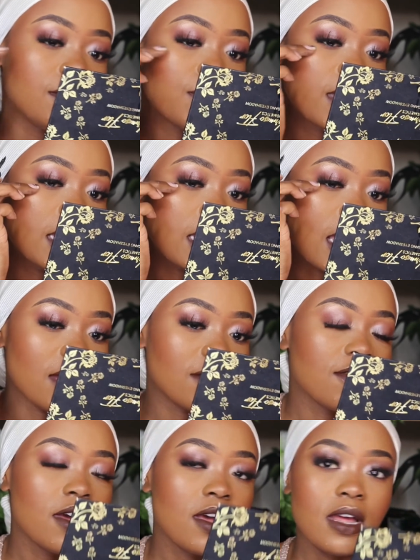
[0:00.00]
we can
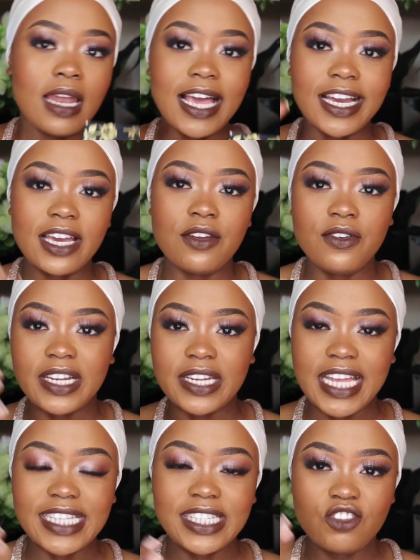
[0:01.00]
have like a
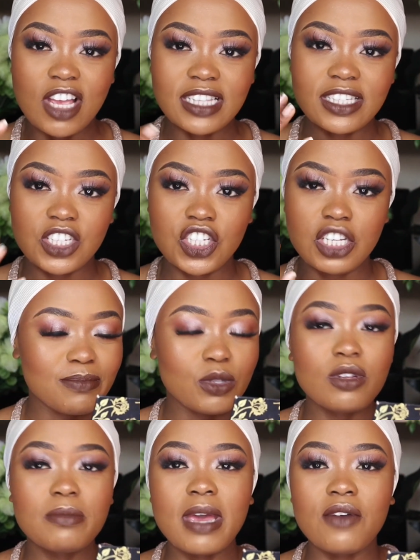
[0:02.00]
great transition
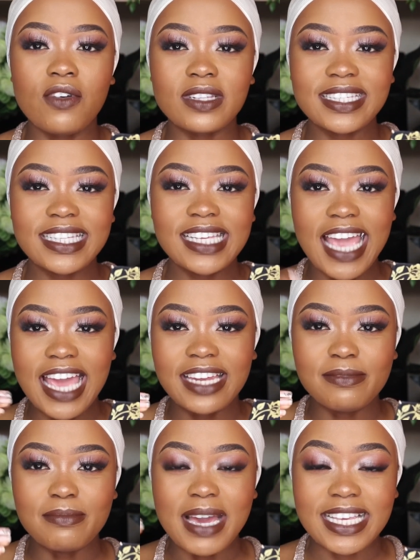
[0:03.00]
between my falsie
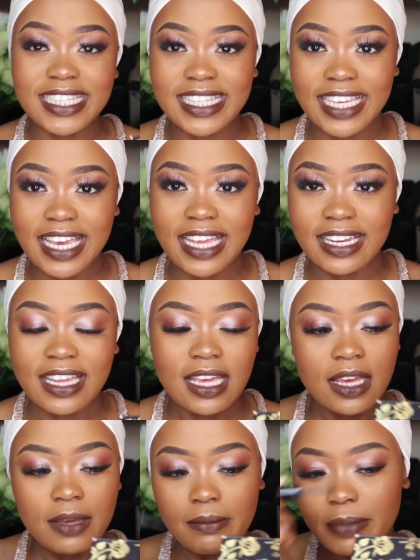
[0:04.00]
and my skin,
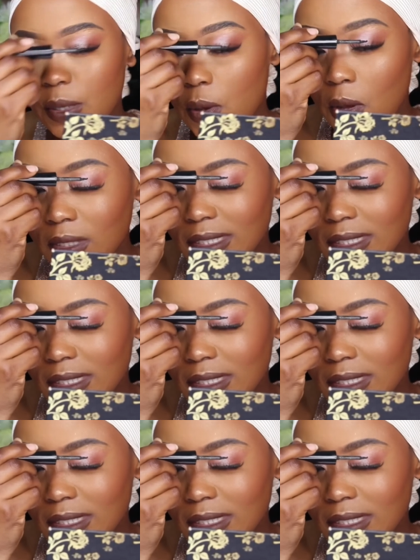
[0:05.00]
because